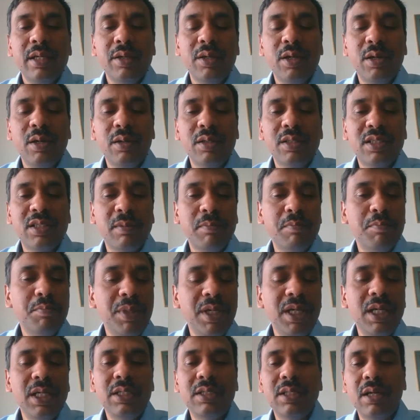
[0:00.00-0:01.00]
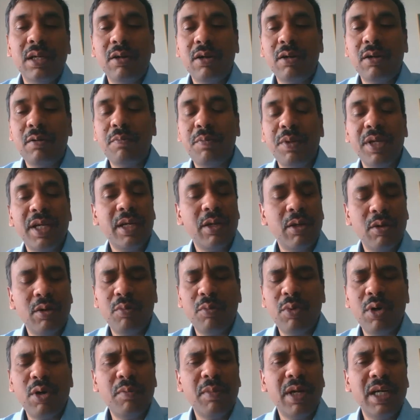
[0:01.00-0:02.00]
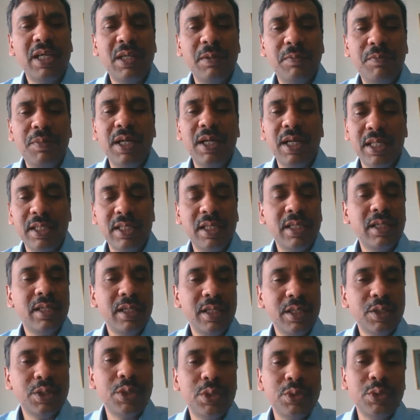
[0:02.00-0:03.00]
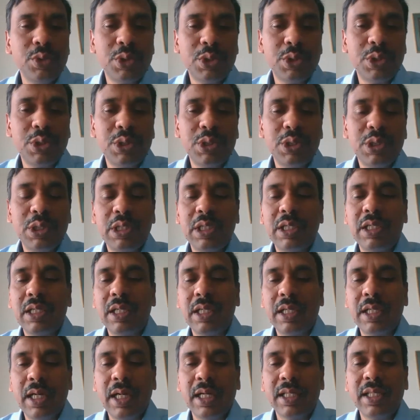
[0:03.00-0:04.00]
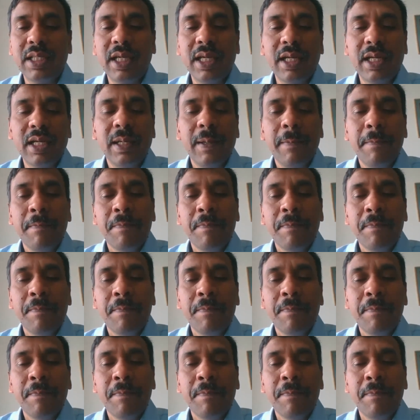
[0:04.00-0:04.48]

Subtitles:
some bills are not paid, or multiple other issues are there.